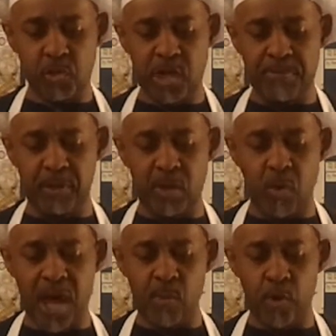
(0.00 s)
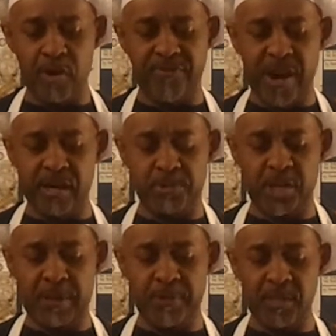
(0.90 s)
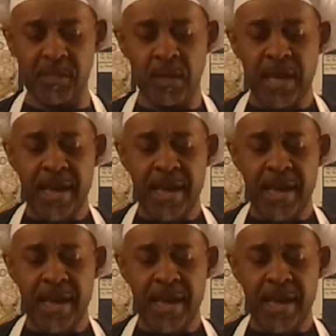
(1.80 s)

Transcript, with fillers: dream-building, why warrior, fired-up champions.